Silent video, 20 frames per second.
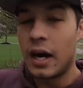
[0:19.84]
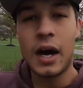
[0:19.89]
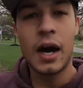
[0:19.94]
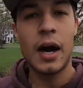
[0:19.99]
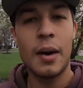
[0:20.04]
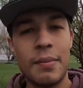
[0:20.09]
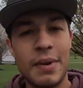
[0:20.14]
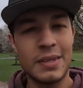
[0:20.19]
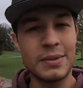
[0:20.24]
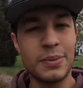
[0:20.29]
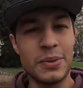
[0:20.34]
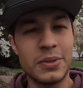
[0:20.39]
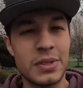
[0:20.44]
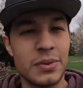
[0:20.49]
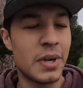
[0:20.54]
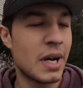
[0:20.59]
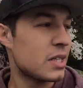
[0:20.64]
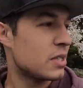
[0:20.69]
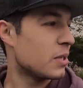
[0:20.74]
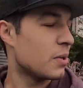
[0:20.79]

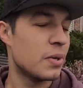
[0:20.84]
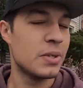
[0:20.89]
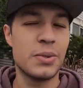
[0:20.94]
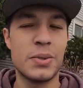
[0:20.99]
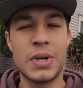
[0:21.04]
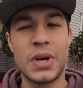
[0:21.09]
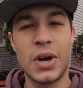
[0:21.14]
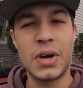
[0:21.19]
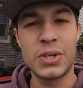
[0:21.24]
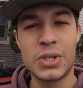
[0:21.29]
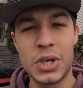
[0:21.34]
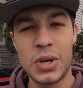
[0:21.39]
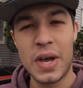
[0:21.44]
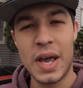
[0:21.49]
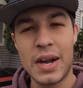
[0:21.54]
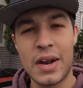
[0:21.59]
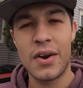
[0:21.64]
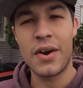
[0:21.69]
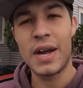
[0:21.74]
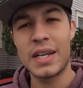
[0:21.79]
We're actually going to a car show
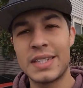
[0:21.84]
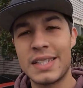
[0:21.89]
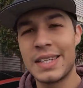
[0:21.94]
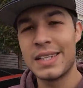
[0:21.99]
at RIT,